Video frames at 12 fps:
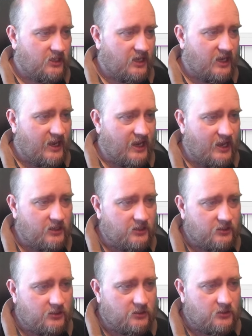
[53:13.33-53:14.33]
Yeah,
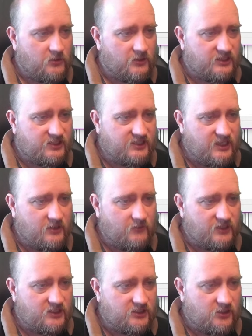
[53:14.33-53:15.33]
you can see
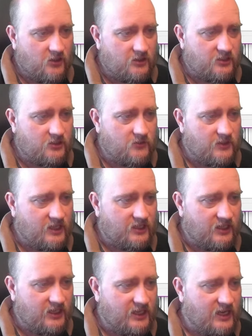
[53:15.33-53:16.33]
we're starting to get a
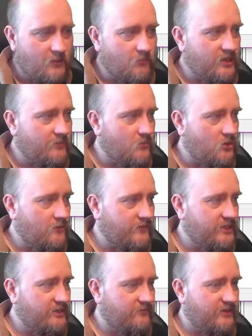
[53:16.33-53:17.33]
little bit more of a
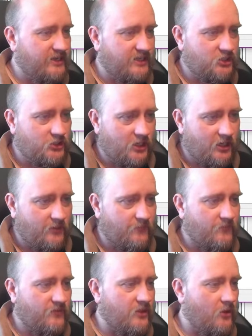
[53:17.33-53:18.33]
definition
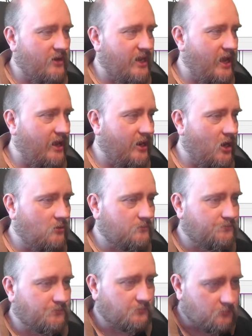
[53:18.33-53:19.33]
down here now.
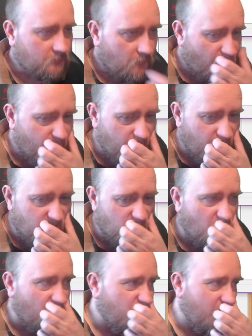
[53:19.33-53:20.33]
We're not
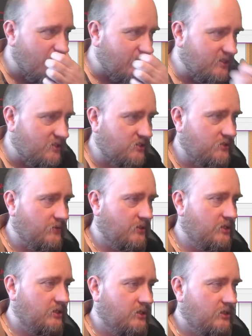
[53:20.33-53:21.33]
done yet,
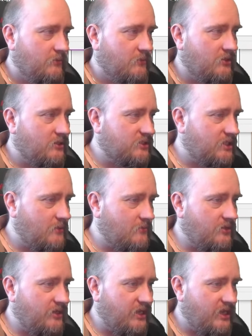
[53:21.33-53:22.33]
because I'm
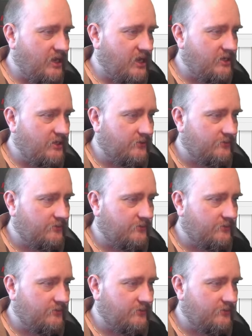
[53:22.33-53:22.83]
gonna add,